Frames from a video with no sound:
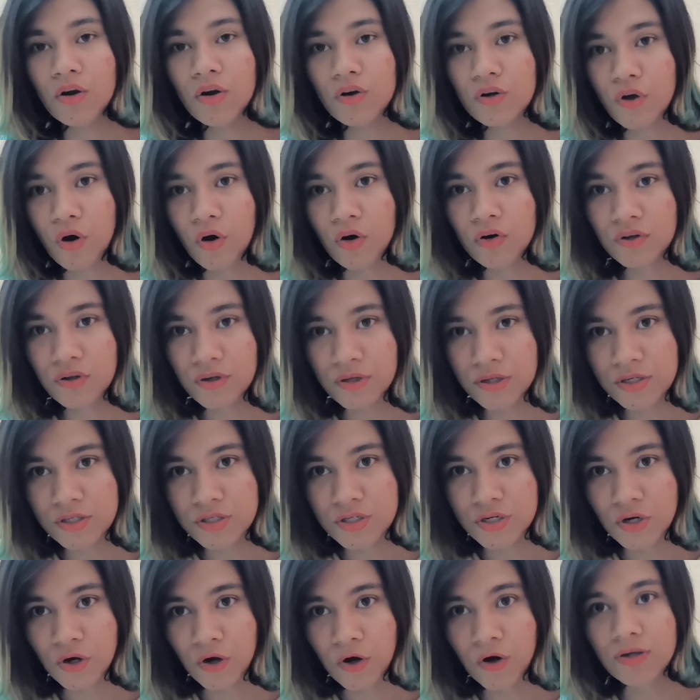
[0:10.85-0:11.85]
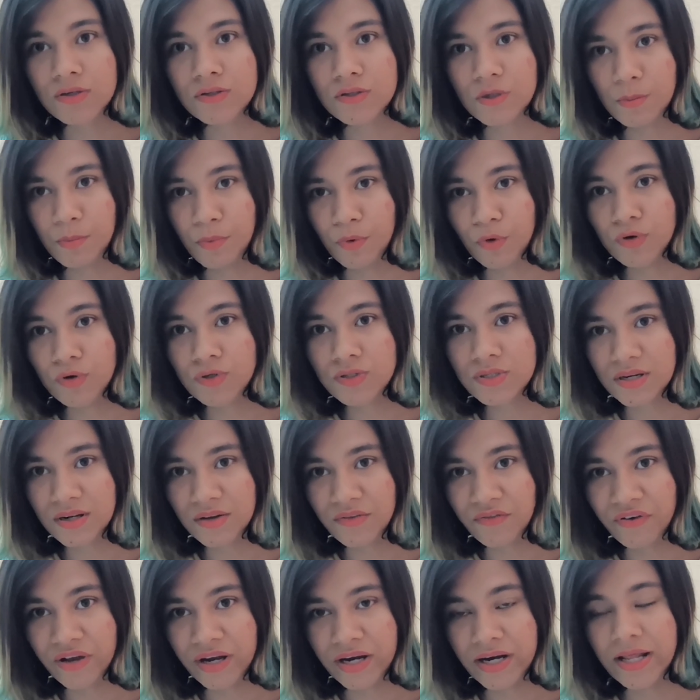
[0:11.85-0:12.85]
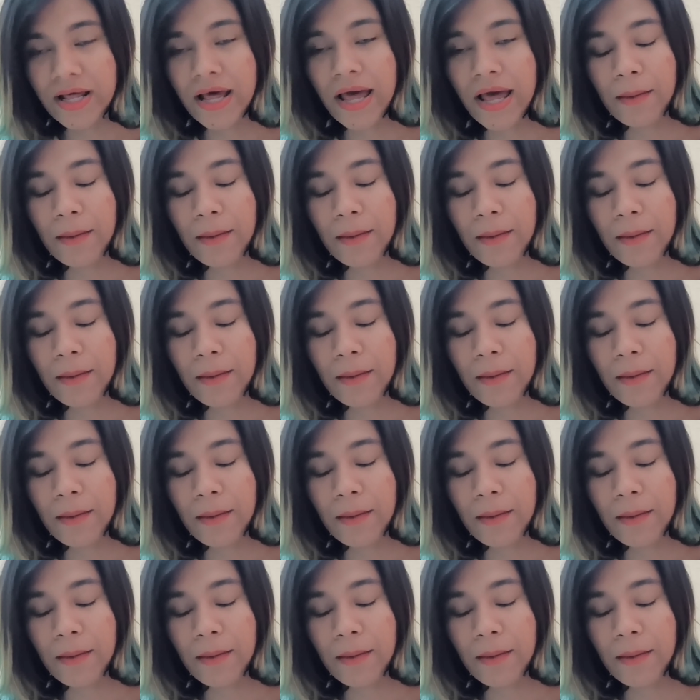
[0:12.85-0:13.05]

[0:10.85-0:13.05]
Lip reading: Dr. Easaw is a board certified